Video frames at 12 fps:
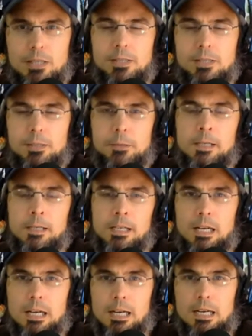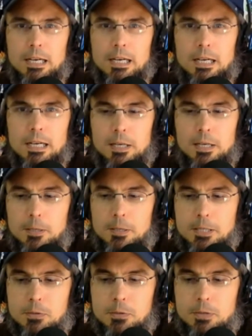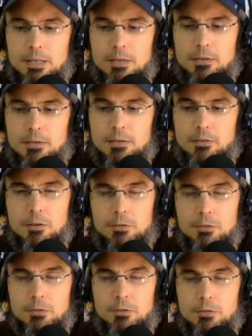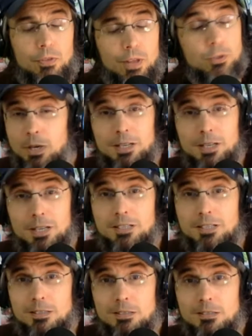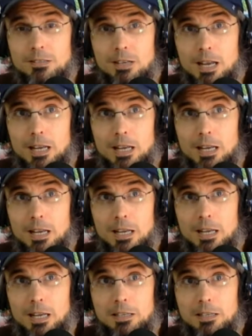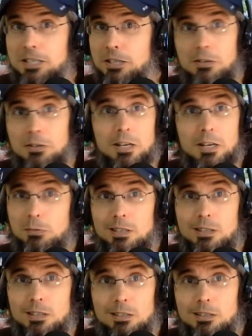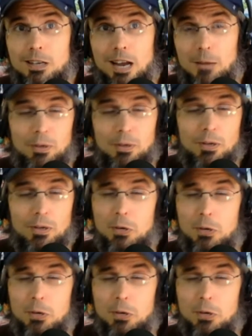So, uh, so the uh, so thanks for joining us, and until next week, happy coding.